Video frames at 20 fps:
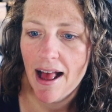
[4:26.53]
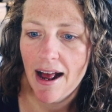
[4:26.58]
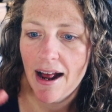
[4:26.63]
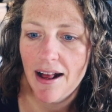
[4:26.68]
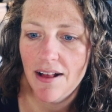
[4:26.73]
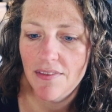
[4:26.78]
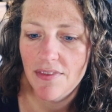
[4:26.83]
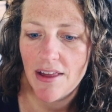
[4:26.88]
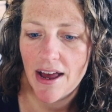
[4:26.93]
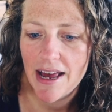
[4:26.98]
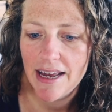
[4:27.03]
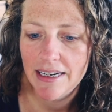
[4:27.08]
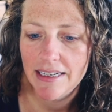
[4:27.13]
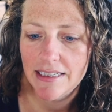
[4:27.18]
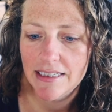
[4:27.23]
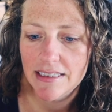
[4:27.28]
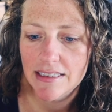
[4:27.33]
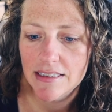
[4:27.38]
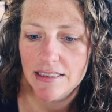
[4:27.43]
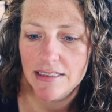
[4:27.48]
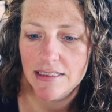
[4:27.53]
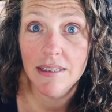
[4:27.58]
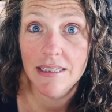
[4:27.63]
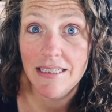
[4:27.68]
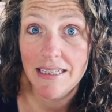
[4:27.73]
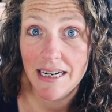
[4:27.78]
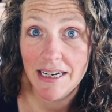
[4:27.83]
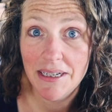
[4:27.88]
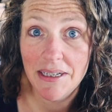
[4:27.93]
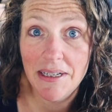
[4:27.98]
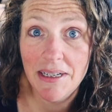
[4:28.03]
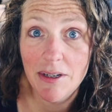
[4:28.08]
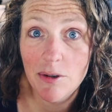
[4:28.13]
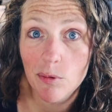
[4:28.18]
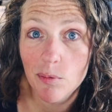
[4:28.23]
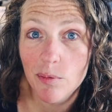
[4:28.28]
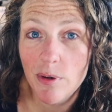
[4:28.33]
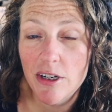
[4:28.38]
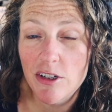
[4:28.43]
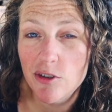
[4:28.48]
And that is the technique
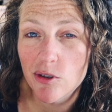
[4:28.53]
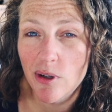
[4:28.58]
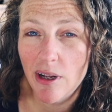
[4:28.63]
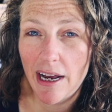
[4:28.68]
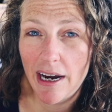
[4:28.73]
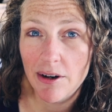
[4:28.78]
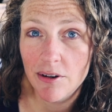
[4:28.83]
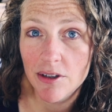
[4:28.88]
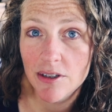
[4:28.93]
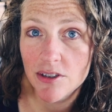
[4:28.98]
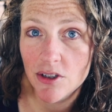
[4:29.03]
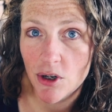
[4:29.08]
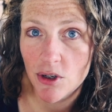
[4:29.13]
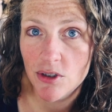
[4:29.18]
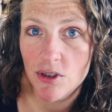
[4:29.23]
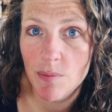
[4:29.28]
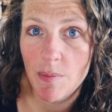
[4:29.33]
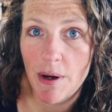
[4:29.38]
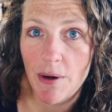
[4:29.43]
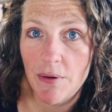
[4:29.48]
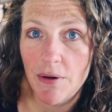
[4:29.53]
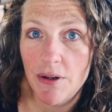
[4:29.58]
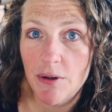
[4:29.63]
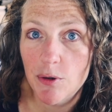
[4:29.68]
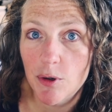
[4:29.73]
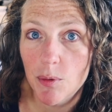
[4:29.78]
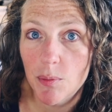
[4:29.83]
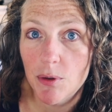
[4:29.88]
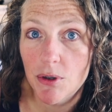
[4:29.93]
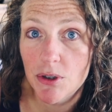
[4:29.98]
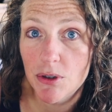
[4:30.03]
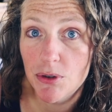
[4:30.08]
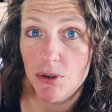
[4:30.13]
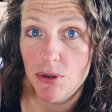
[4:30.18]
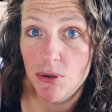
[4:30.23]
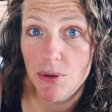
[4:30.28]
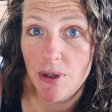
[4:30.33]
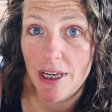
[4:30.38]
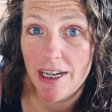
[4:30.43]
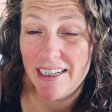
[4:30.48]
Rachel Aaron talks about in her book
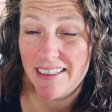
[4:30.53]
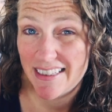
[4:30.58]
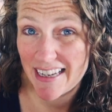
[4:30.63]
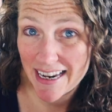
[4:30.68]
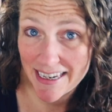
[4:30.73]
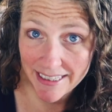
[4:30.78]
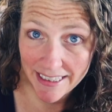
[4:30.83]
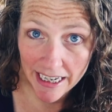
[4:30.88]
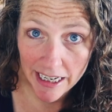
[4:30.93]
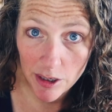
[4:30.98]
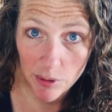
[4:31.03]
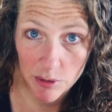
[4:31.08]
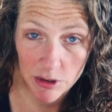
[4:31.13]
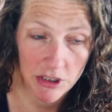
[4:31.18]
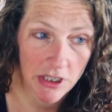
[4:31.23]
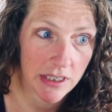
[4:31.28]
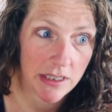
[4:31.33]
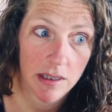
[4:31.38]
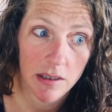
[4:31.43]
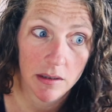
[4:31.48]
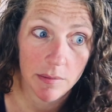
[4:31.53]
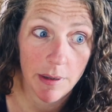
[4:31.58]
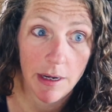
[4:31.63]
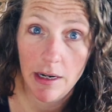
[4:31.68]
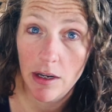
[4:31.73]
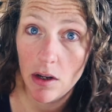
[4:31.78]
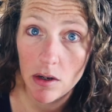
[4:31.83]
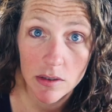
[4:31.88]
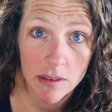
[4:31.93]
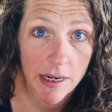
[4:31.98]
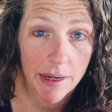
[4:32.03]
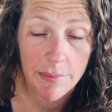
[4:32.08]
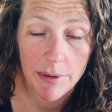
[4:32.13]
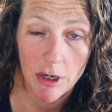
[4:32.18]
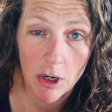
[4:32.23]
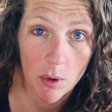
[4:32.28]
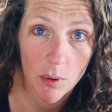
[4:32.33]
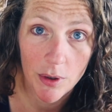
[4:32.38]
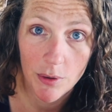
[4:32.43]
two K to ten K, which I talked about a long time ago.